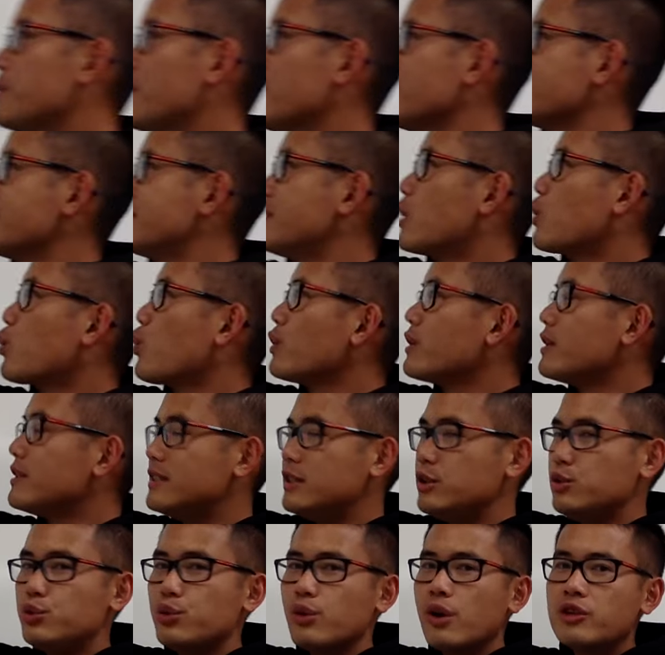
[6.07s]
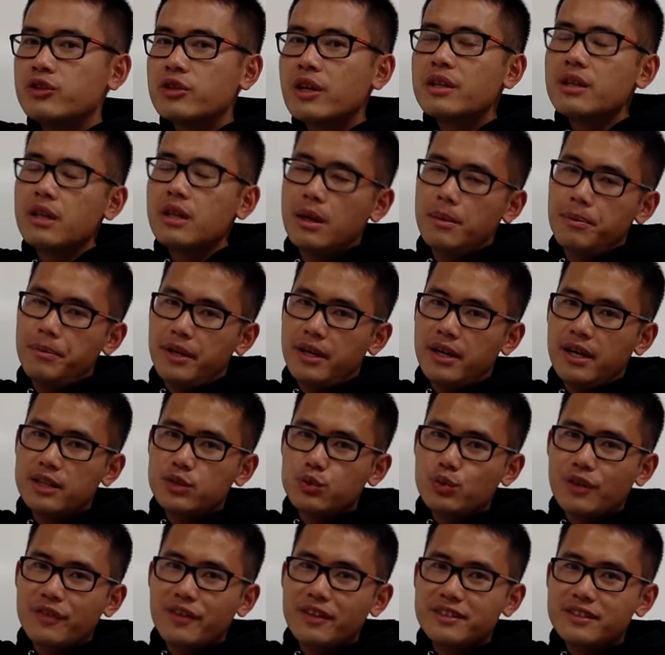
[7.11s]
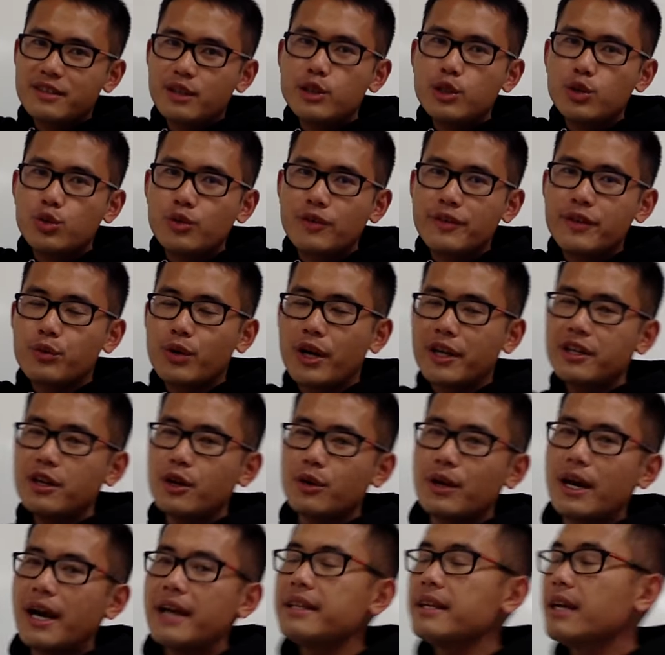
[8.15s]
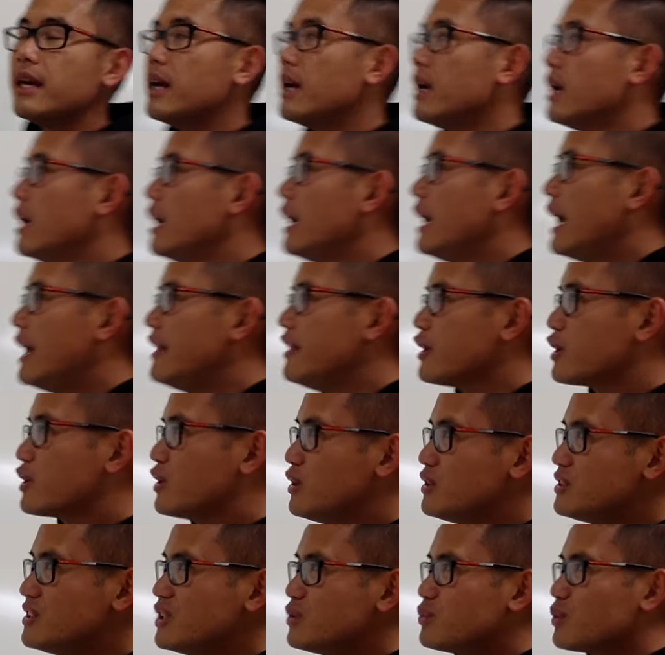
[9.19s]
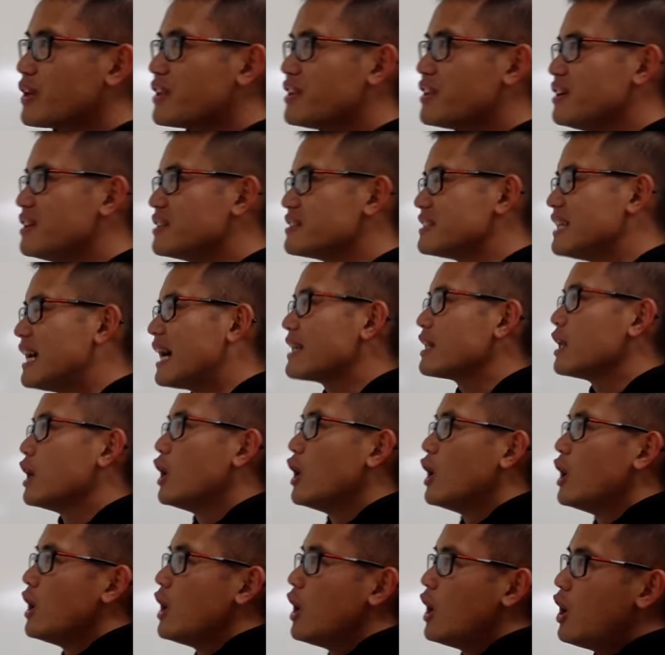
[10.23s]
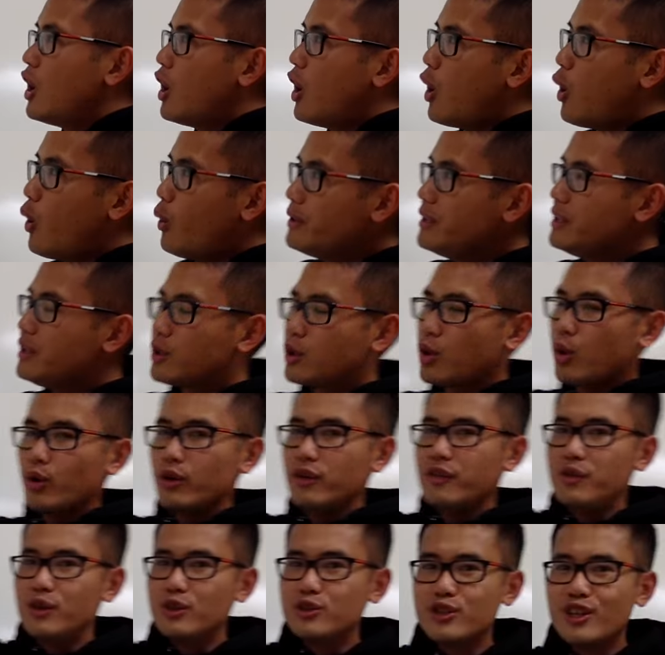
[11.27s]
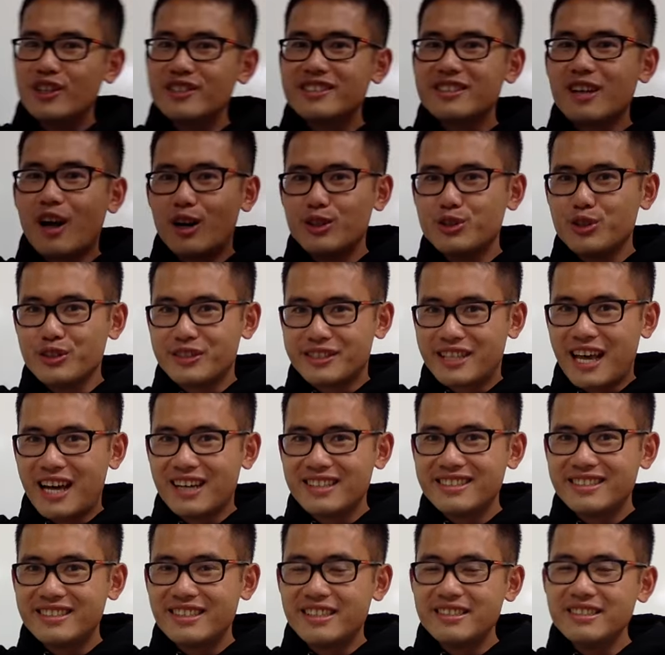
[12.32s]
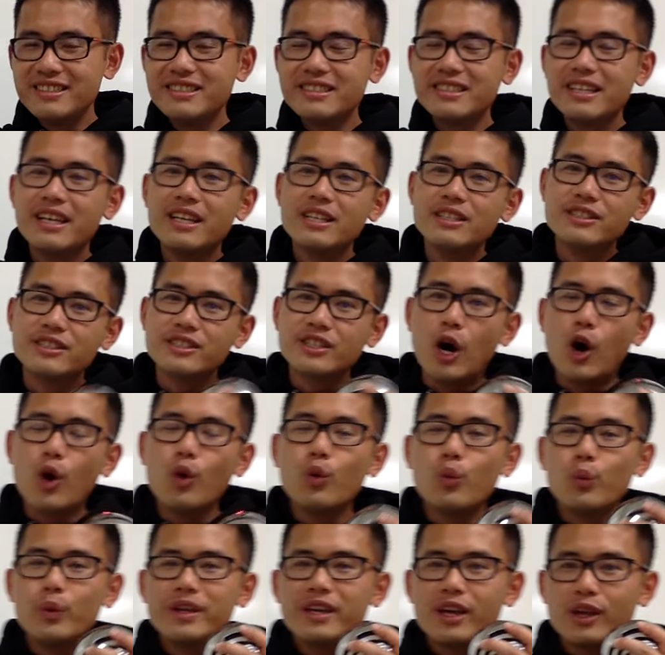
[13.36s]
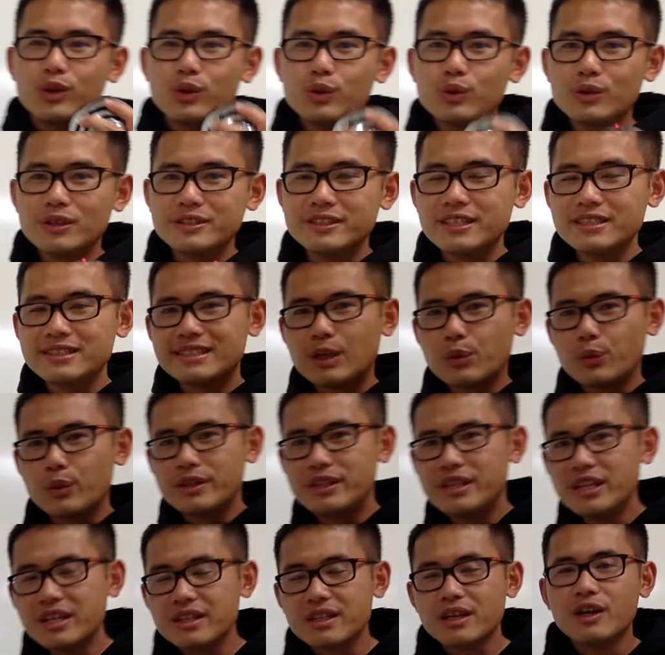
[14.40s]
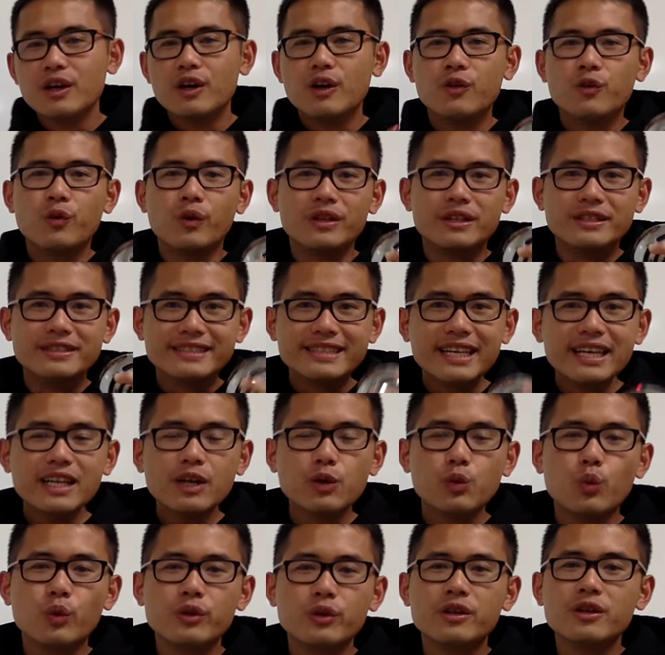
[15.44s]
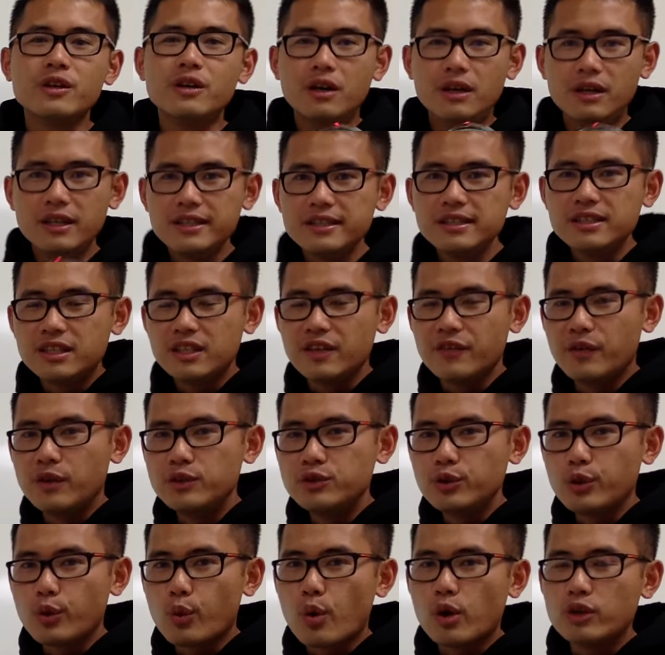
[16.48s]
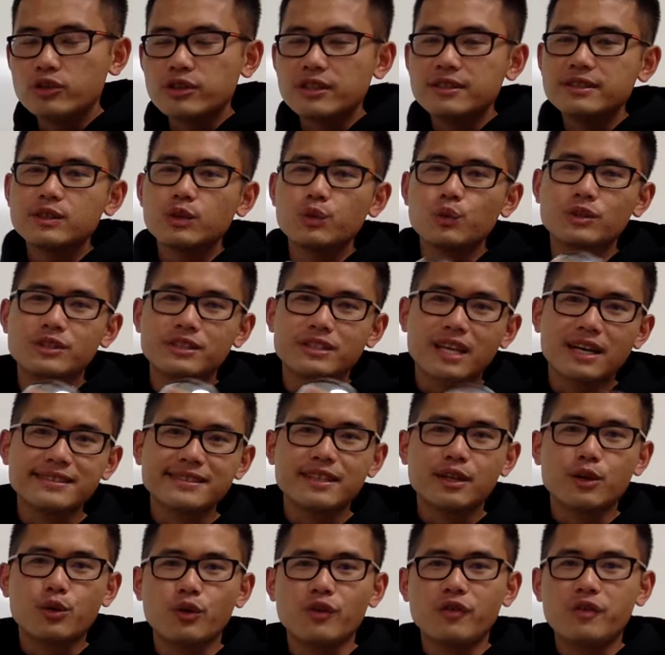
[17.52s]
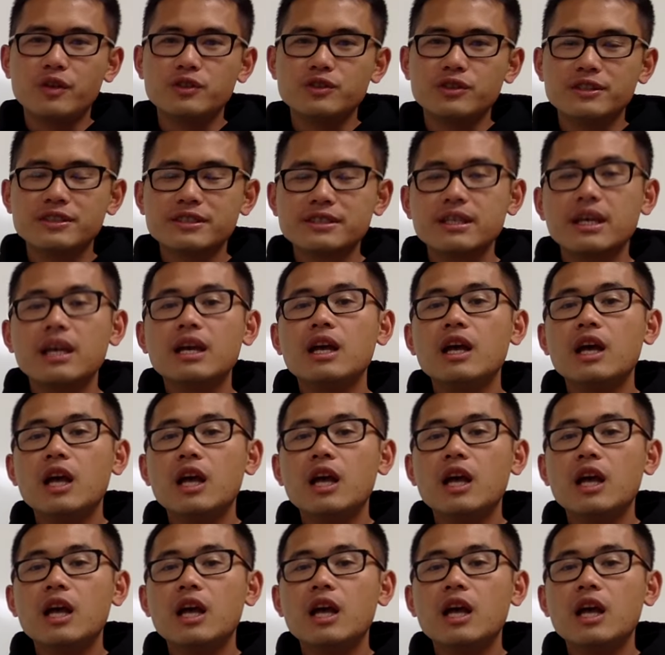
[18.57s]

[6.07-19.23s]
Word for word: about third order situation because we have the third derivative right here, right? And the good thing right here is that all the coefficients are just constants. So we can do the things that we did for the second order linear differential equations with constant coefficients.